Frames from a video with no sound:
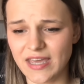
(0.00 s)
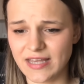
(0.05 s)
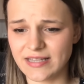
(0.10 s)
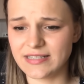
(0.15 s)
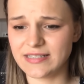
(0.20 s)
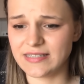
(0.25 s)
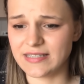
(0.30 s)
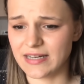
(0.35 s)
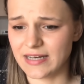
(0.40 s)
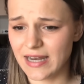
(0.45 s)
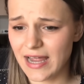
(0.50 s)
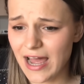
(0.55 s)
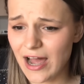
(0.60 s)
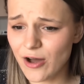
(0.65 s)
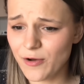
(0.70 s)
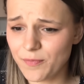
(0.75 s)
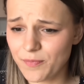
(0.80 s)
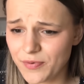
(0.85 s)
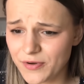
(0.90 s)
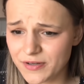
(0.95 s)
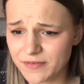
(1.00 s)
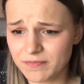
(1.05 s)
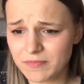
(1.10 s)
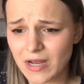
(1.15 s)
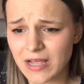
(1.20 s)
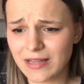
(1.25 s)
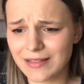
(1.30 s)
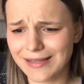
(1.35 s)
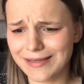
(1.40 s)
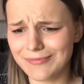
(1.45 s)
instant output.
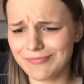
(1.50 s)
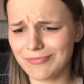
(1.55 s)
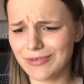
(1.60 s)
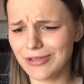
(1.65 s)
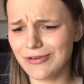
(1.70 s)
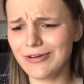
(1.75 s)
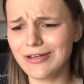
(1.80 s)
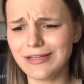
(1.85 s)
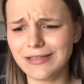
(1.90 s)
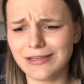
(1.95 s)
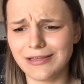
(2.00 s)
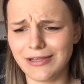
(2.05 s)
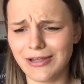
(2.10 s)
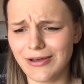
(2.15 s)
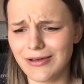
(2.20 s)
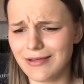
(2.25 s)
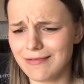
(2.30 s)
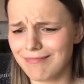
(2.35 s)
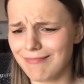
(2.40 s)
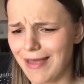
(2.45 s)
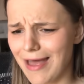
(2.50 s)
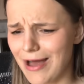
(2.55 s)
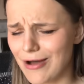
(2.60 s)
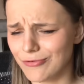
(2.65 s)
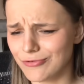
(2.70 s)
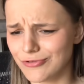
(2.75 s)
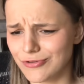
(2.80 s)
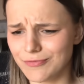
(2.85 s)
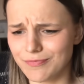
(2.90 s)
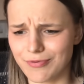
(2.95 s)
Like, you will learn how
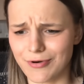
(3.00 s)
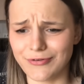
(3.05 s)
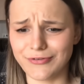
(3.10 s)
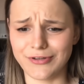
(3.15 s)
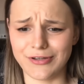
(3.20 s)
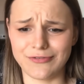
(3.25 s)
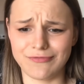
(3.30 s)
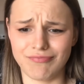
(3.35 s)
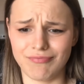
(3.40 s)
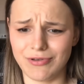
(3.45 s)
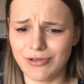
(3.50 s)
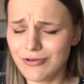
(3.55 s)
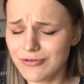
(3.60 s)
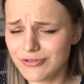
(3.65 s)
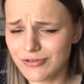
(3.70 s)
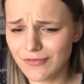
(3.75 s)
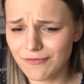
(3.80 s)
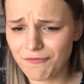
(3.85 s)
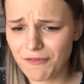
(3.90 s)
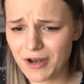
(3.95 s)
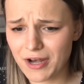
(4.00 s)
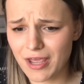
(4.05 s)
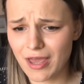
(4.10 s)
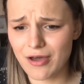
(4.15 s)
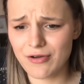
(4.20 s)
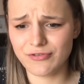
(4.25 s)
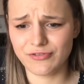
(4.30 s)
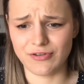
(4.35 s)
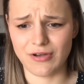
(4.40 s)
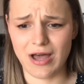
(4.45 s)
to process YouTube
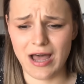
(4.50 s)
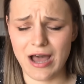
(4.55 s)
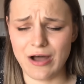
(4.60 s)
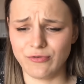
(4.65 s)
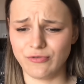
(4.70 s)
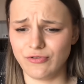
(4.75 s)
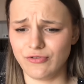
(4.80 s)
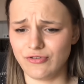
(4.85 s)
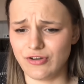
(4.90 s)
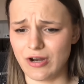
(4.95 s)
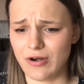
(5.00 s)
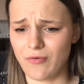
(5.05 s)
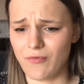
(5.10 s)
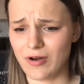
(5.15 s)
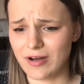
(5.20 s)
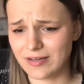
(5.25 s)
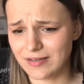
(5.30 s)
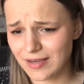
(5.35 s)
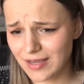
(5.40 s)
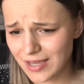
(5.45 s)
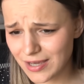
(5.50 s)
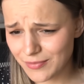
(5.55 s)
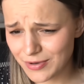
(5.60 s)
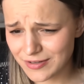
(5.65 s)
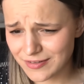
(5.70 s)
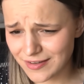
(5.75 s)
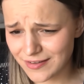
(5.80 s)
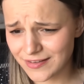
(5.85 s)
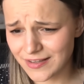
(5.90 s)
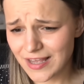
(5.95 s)
videos or how to generate
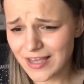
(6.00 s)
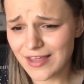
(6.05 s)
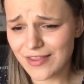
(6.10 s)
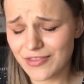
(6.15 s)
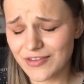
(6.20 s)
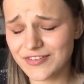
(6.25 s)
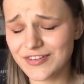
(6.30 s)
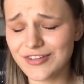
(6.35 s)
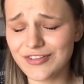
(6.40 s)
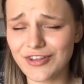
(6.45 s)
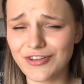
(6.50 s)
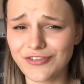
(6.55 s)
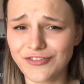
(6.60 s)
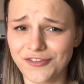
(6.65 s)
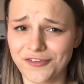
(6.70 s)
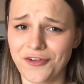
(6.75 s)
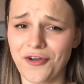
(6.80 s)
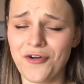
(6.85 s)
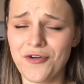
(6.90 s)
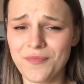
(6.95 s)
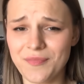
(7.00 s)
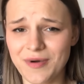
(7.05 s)
images. This is so